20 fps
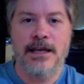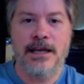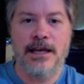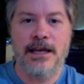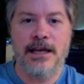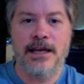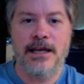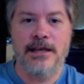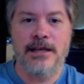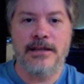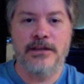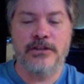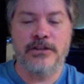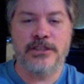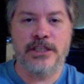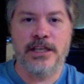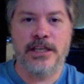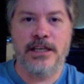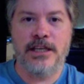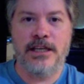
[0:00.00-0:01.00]
And they're
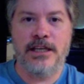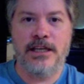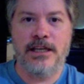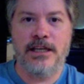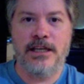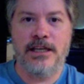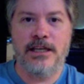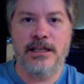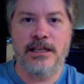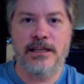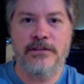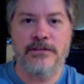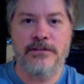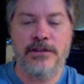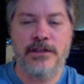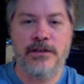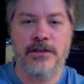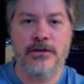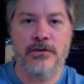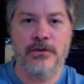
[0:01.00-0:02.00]
saying the
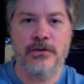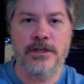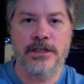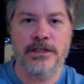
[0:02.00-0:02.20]
video